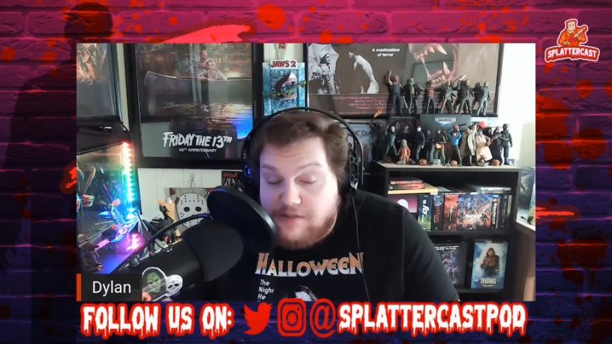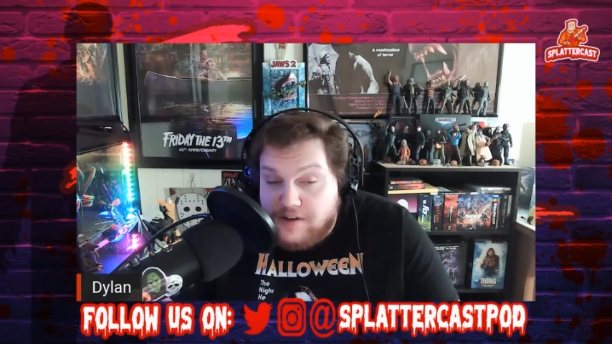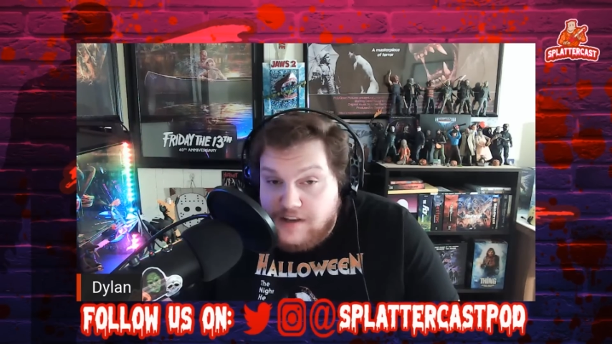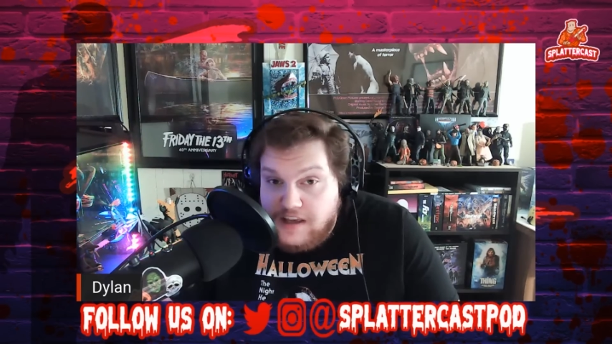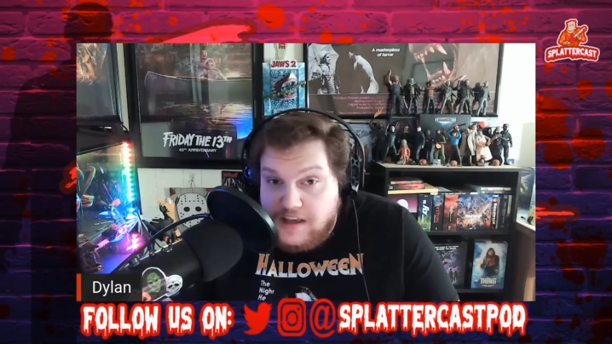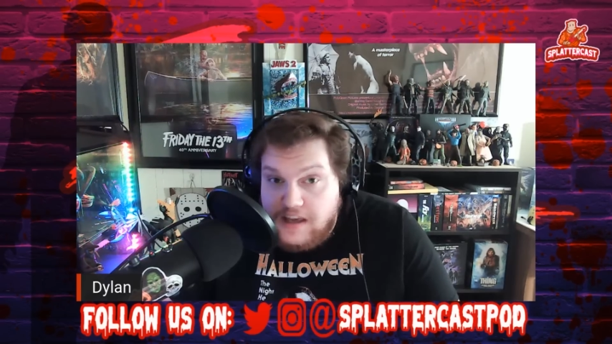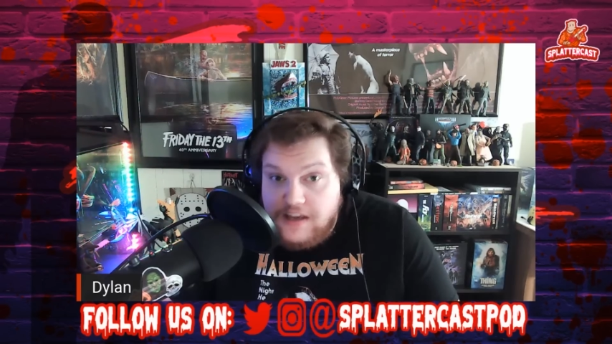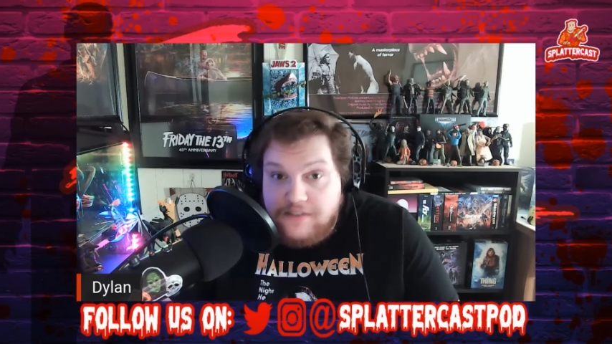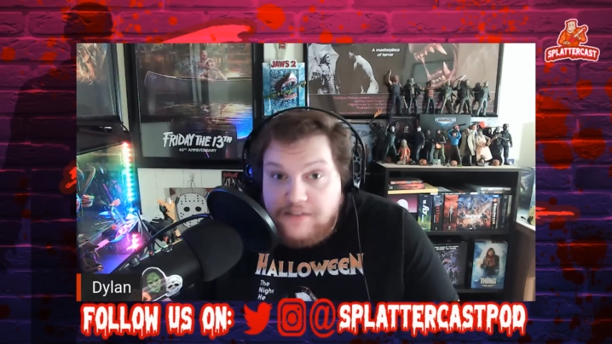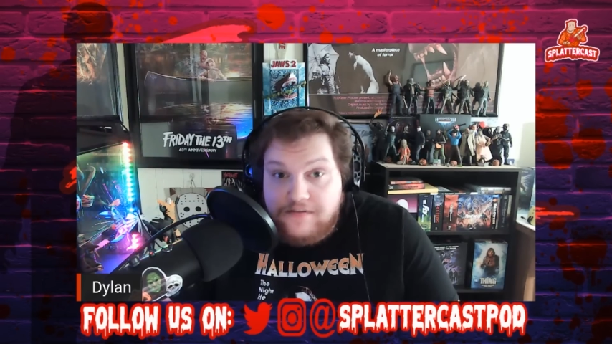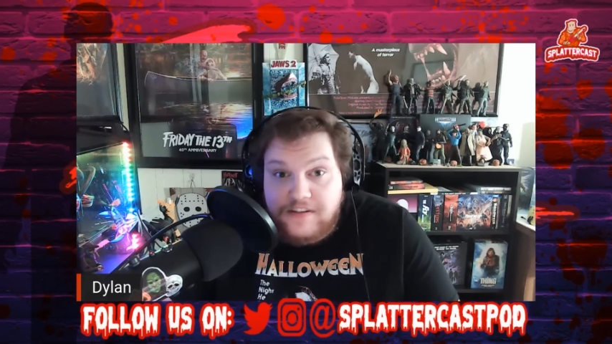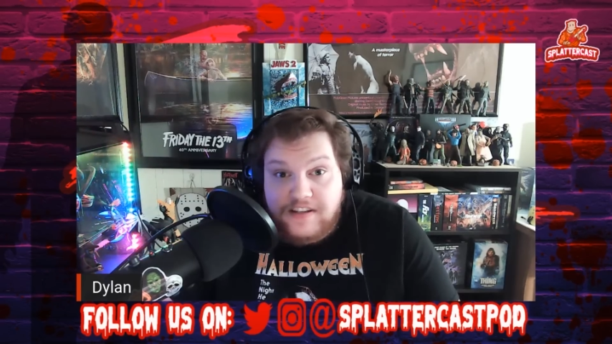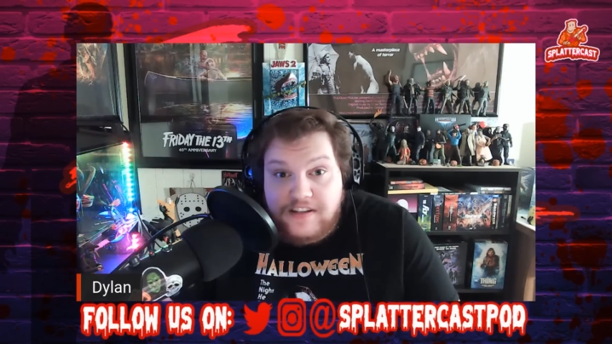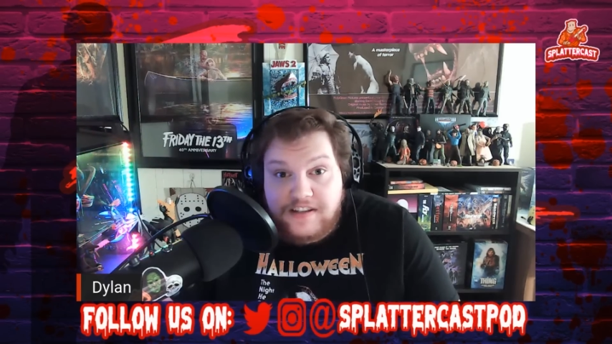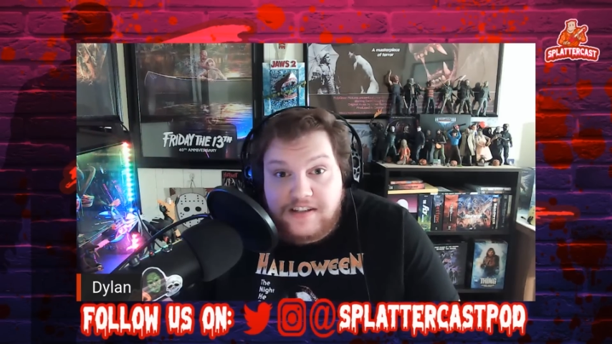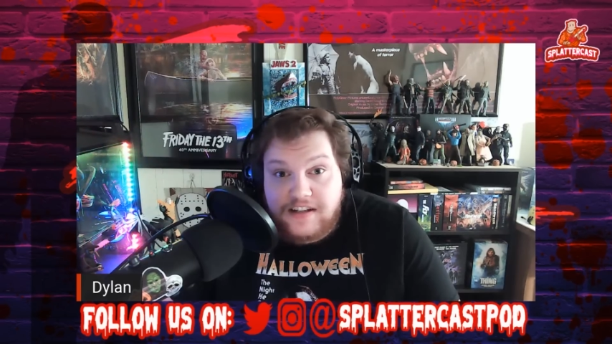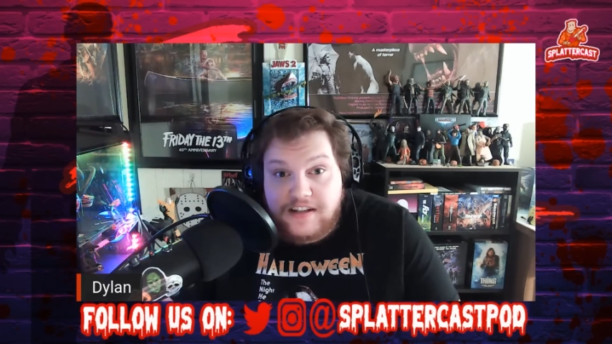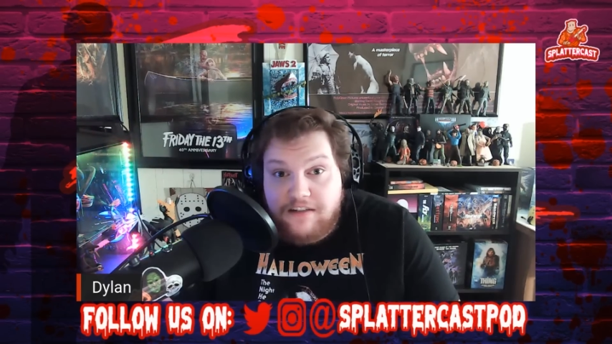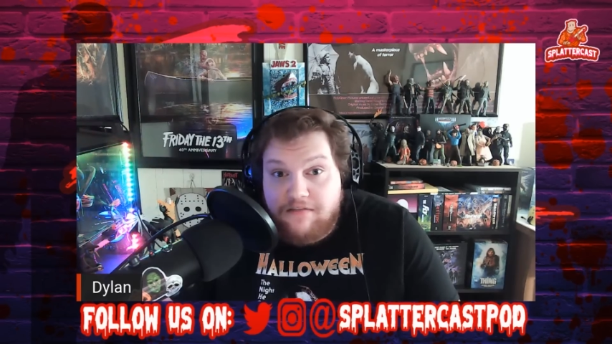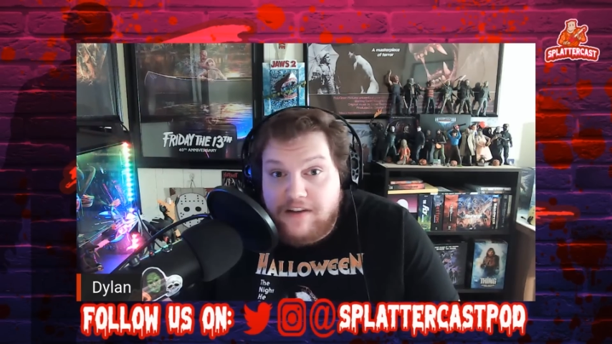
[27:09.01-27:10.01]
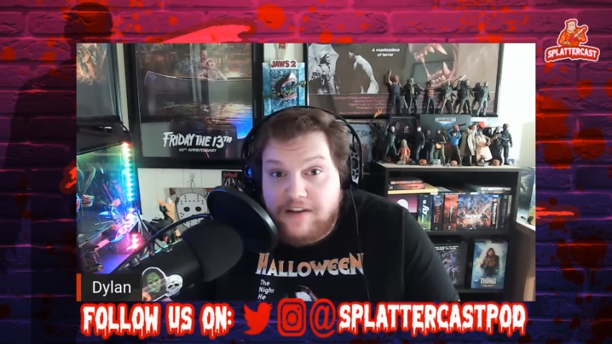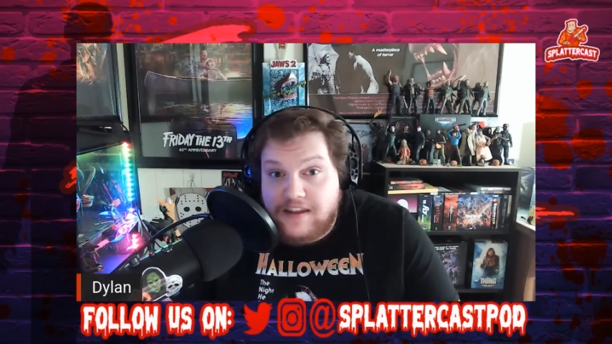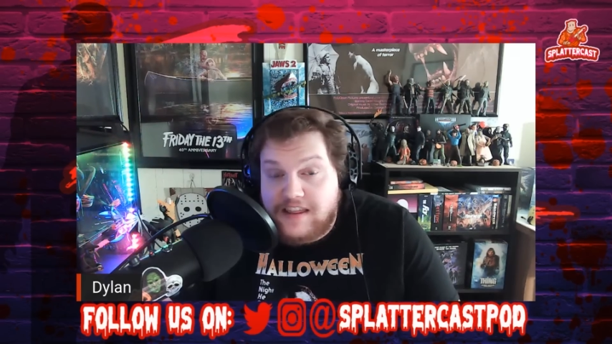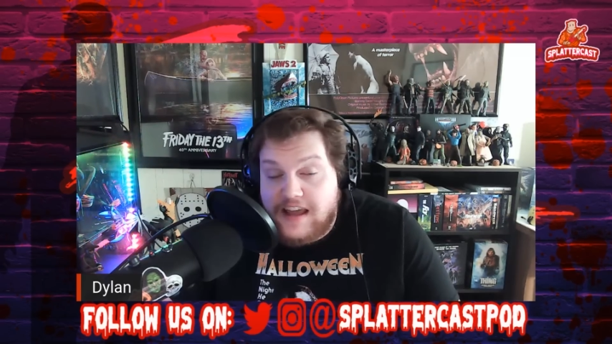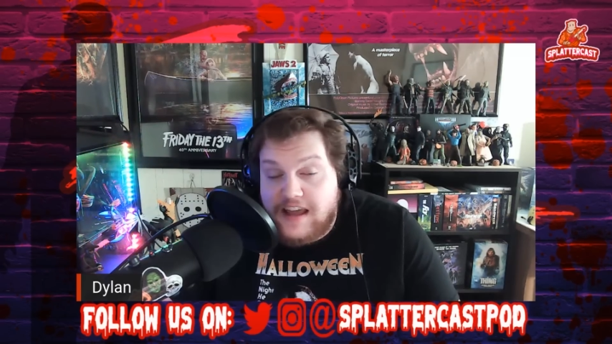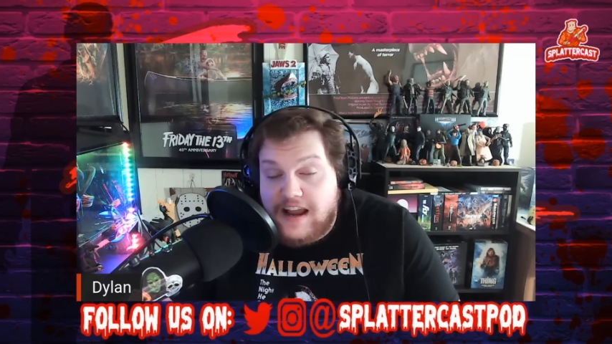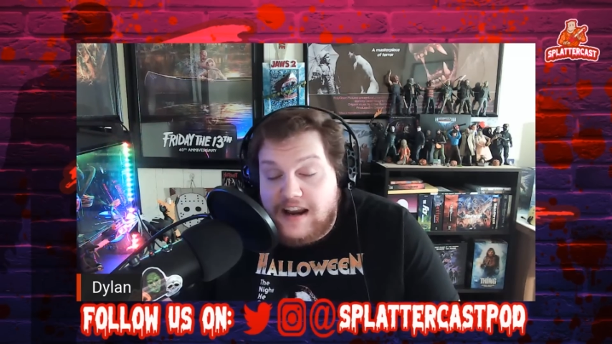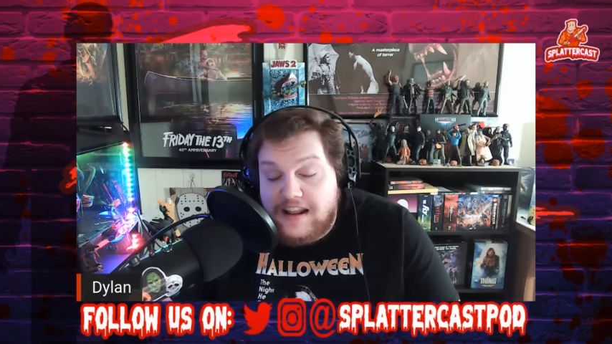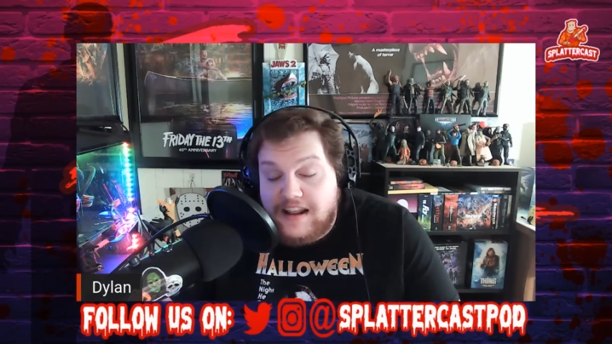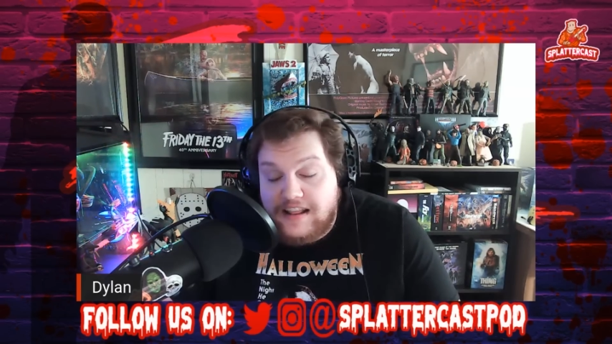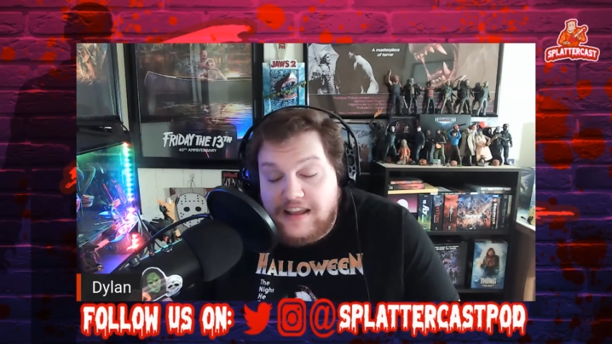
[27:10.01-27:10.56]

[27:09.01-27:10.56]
Forgives and stuff like that.